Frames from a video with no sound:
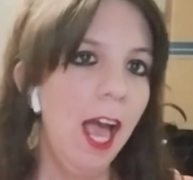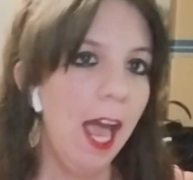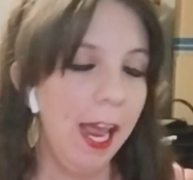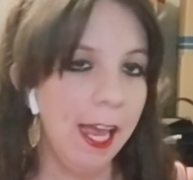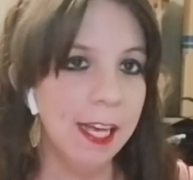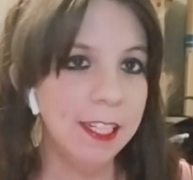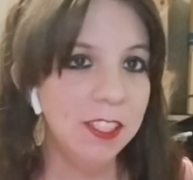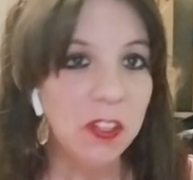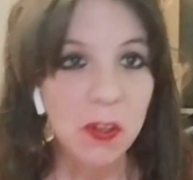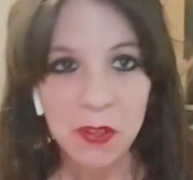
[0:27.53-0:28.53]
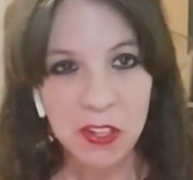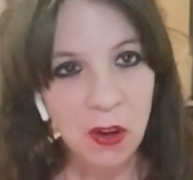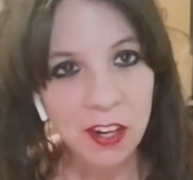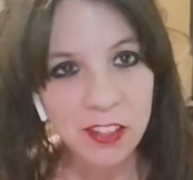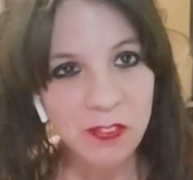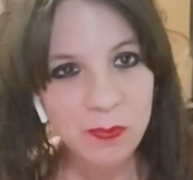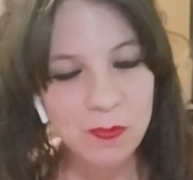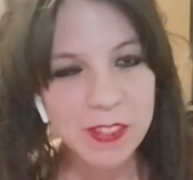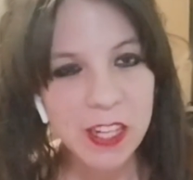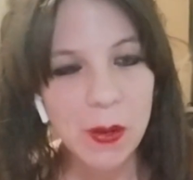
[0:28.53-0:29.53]
and new yarn.
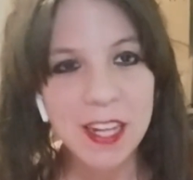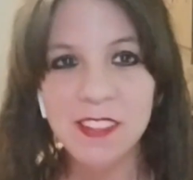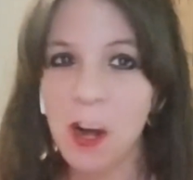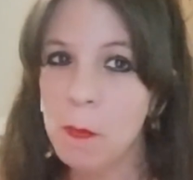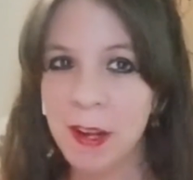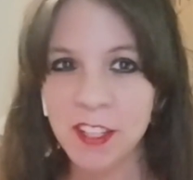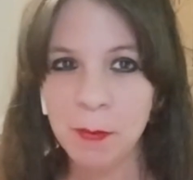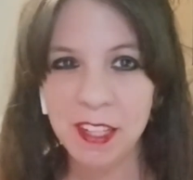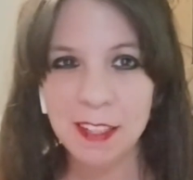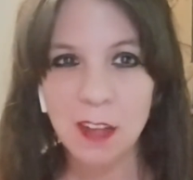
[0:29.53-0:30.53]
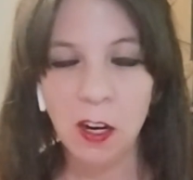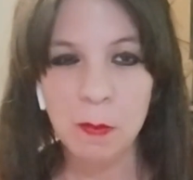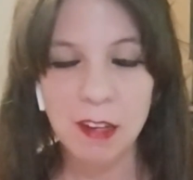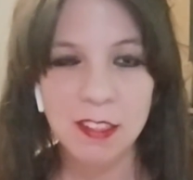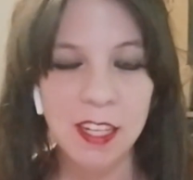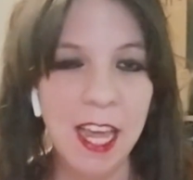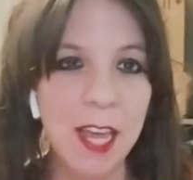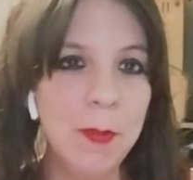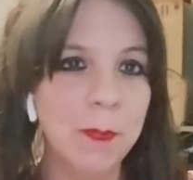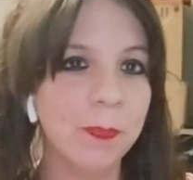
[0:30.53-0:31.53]
So it's not much I'm going to talk about
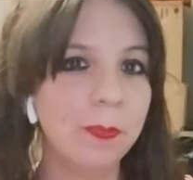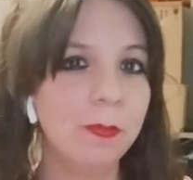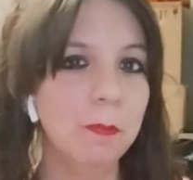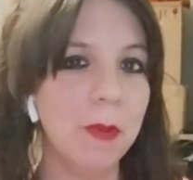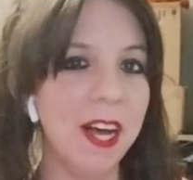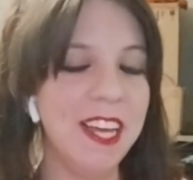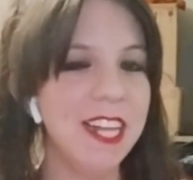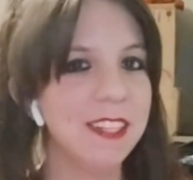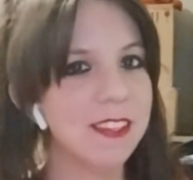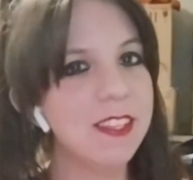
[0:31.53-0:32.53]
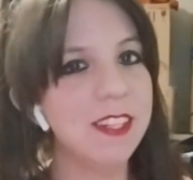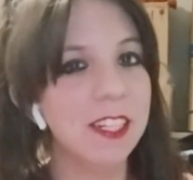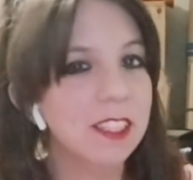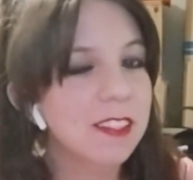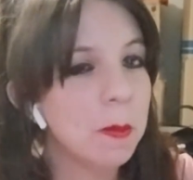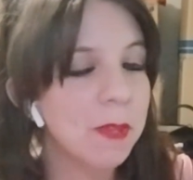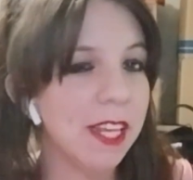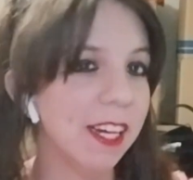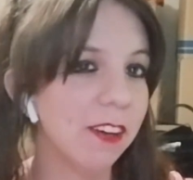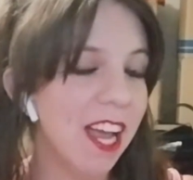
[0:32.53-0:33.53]
today, but it's still
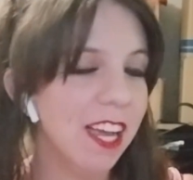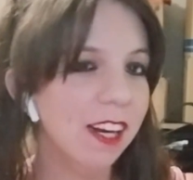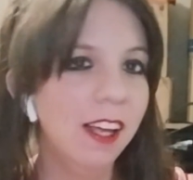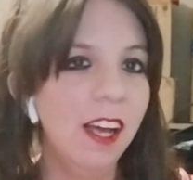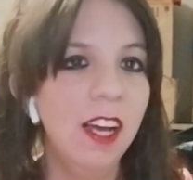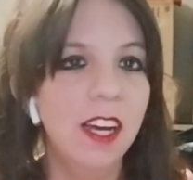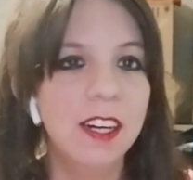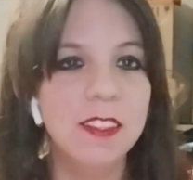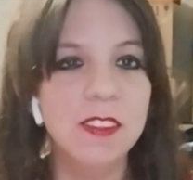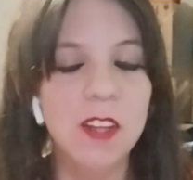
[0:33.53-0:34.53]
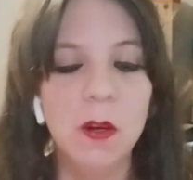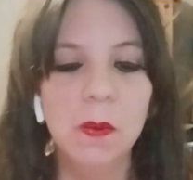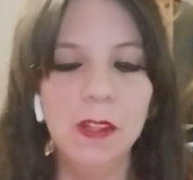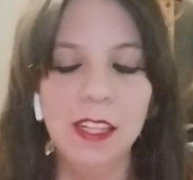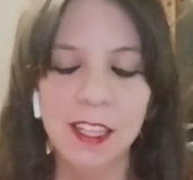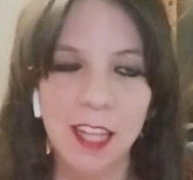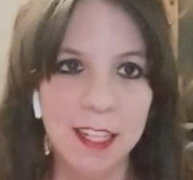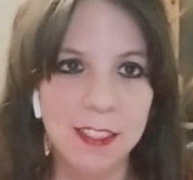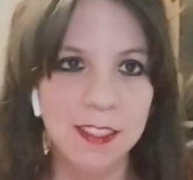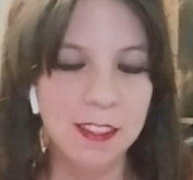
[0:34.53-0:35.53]
something, right? So
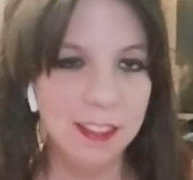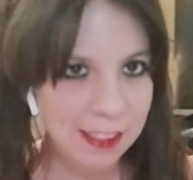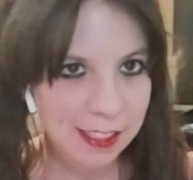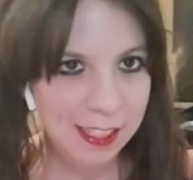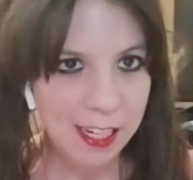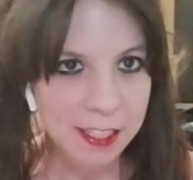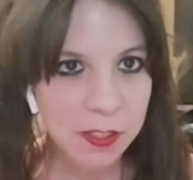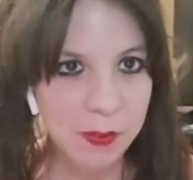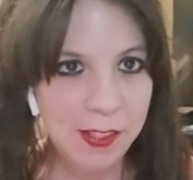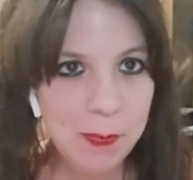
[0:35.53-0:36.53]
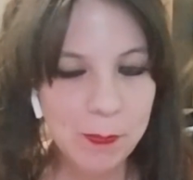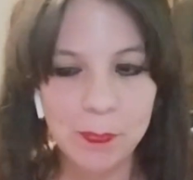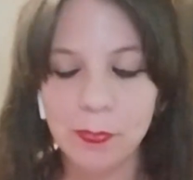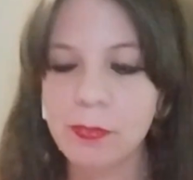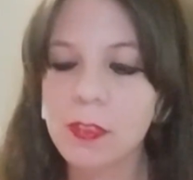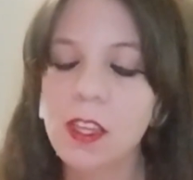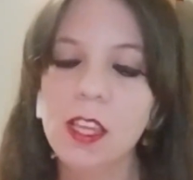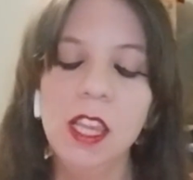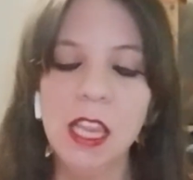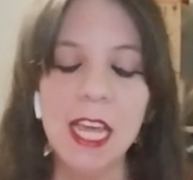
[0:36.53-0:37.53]
let's get into it.
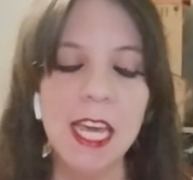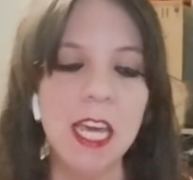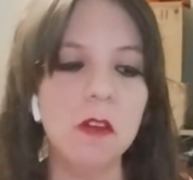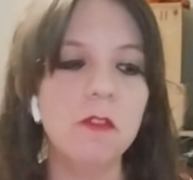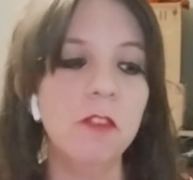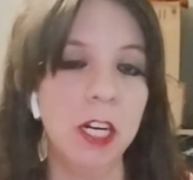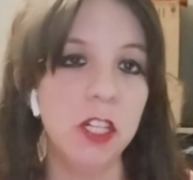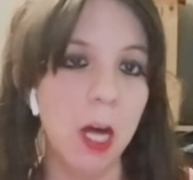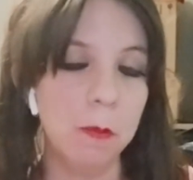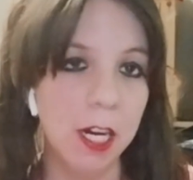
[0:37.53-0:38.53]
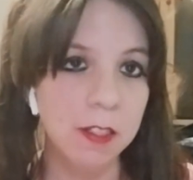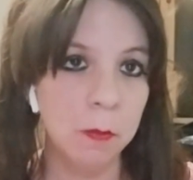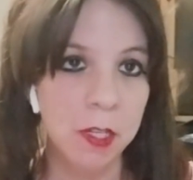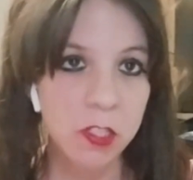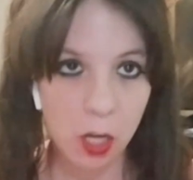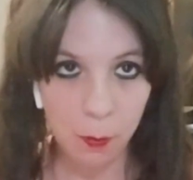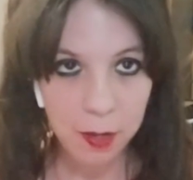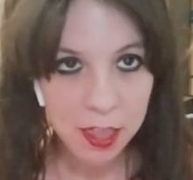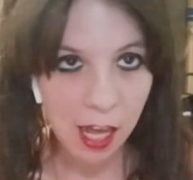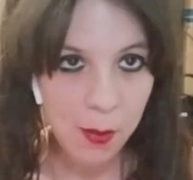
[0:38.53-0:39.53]
The finished objects, I'm going to start
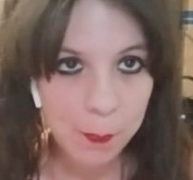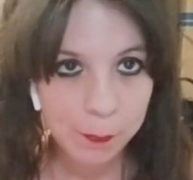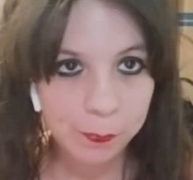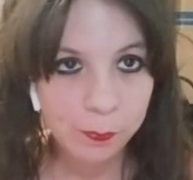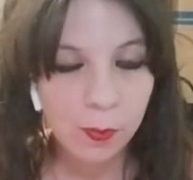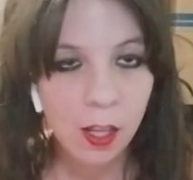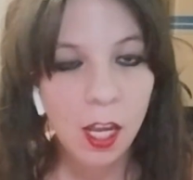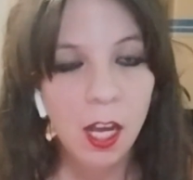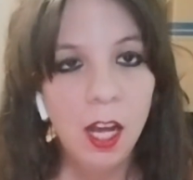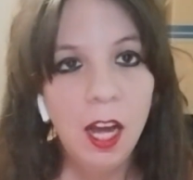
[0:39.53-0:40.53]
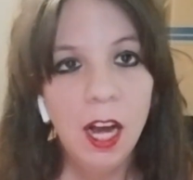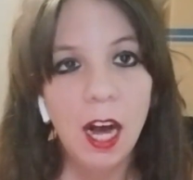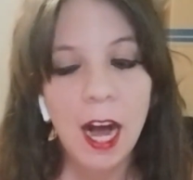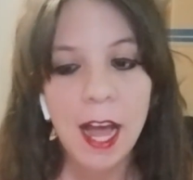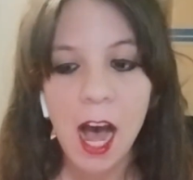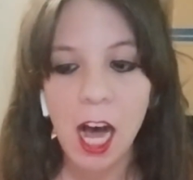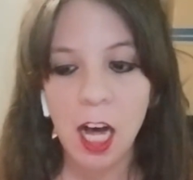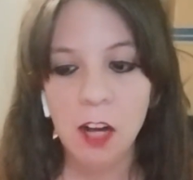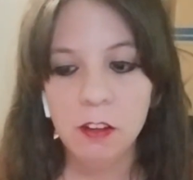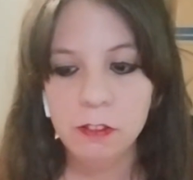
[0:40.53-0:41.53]
with that. I
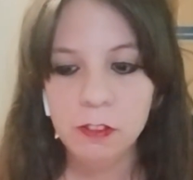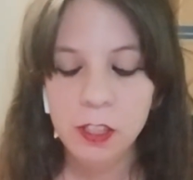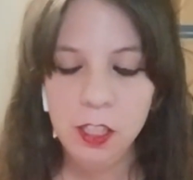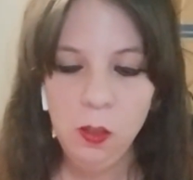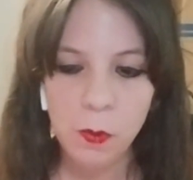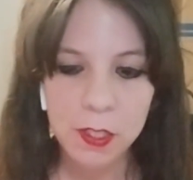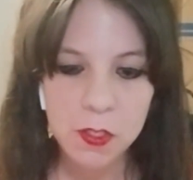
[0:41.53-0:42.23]
have 4